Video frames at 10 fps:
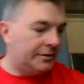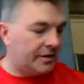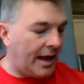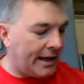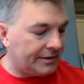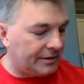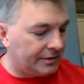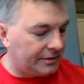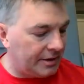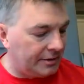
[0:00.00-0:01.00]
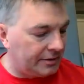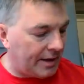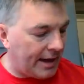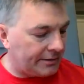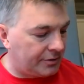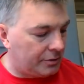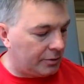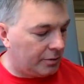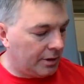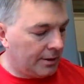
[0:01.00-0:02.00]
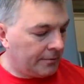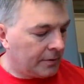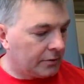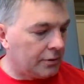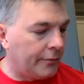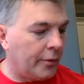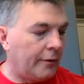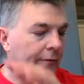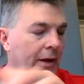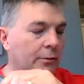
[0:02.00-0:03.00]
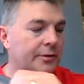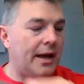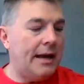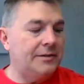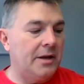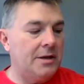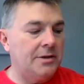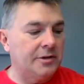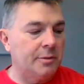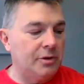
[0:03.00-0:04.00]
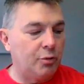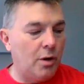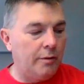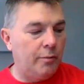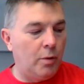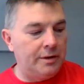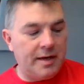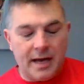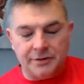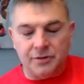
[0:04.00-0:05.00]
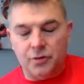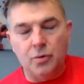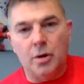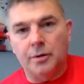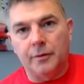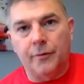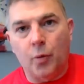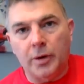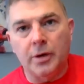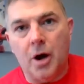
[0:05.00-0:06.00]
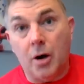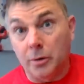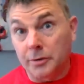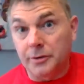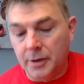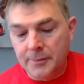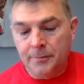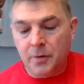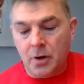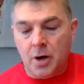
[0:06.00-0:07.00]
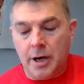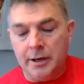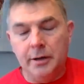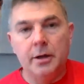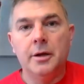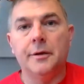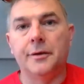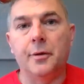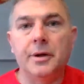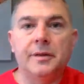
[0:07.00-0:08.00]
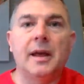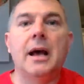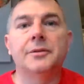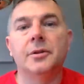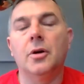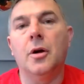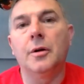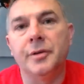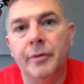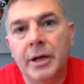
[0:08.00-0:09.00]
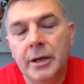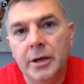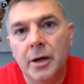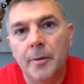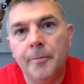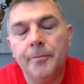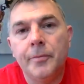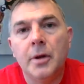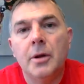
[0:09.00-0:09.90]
is taxes, is tax due. So for our federal taxation, it's be 1240 dollars on thirty thousand dollars of income